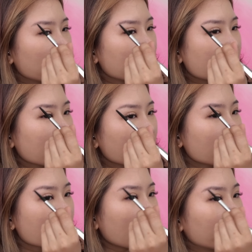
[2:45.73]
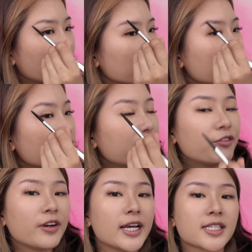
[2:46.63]
my skin just unfortunately
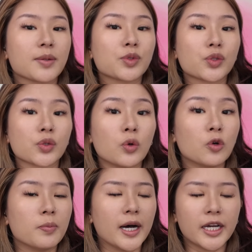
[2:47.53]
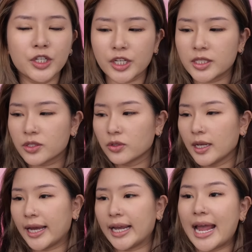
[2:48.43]
flares up so much, and so
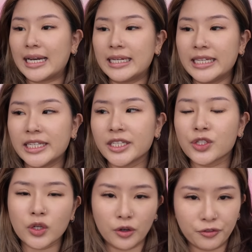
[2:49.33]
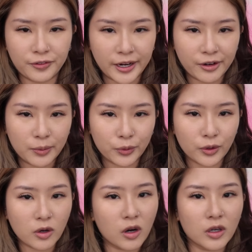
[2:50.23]
like any sort of flare up will
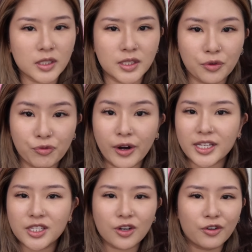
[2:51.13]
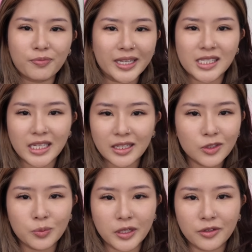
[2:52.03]
cause the rest of my skin
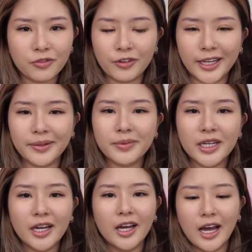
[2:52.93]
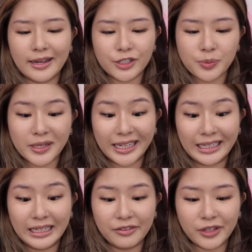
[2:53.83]
to be inflamed. I've just been like
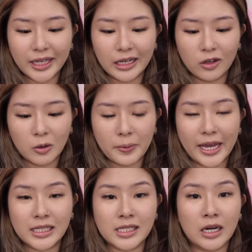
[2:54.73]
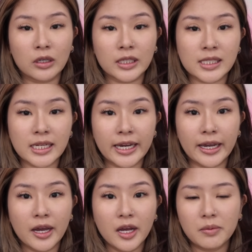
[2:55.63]
living in long pants now because
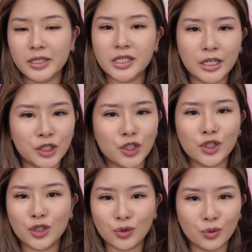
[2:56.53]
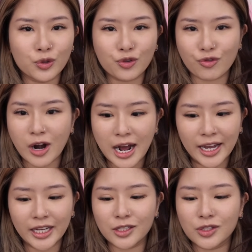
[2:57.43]
like my skin's just so dry
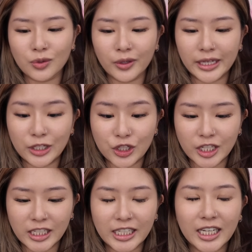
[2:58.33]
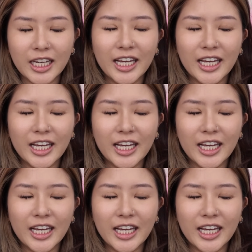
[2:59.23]
and so itchy.